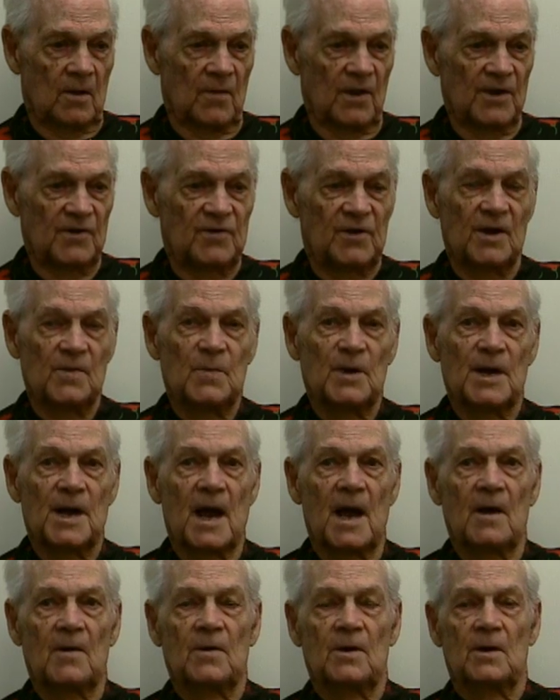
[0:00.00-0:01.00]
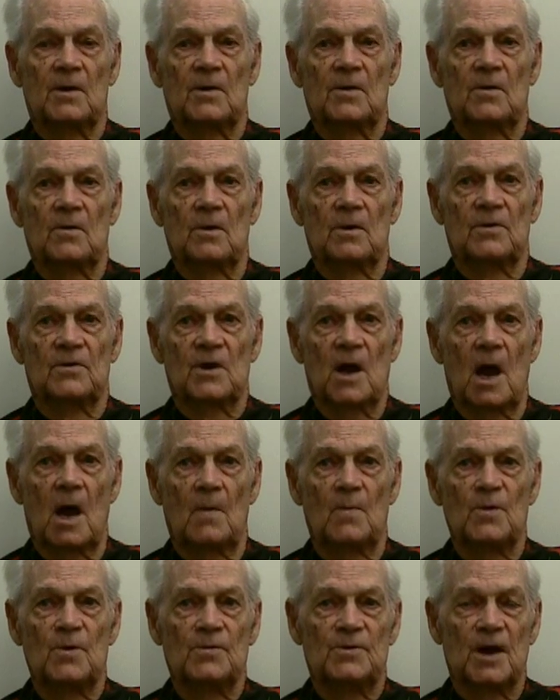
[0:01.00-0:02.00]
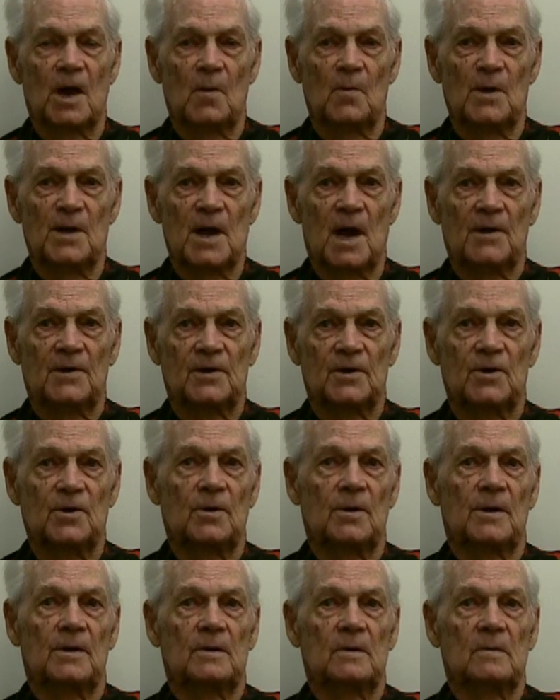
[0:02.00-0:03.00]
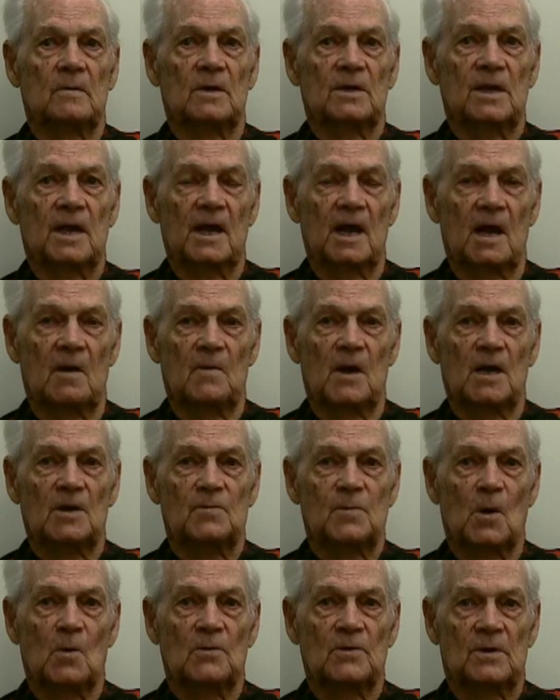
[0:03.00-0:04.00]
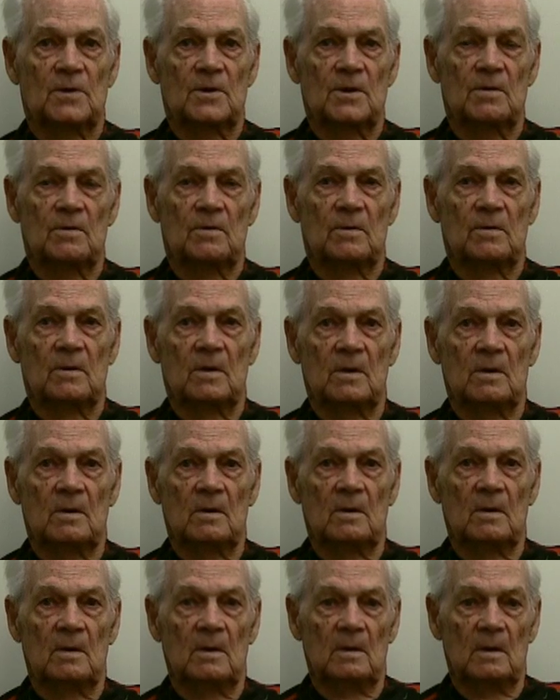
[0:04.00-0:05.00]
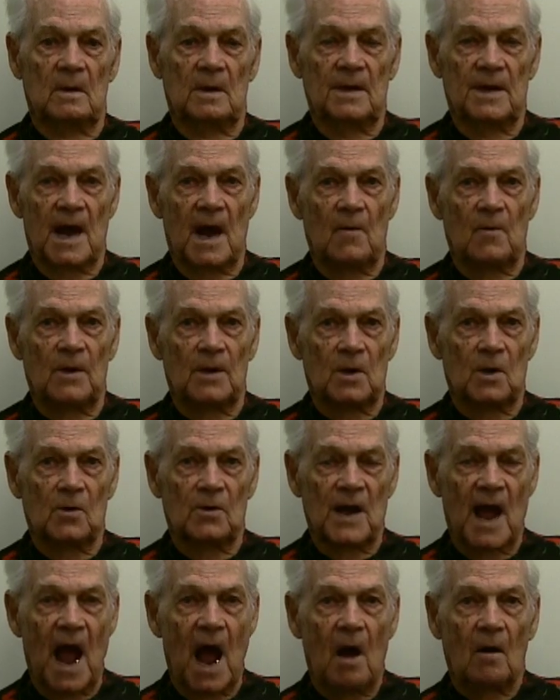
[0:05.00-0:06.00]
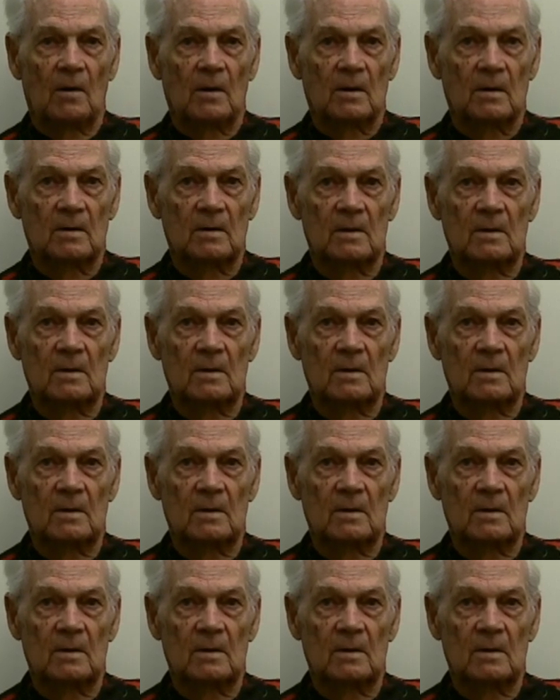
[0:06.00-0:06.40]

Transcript: they sent me down here to do a job, you tell me not to do it. What the hell am I supposed to do? And I went on out,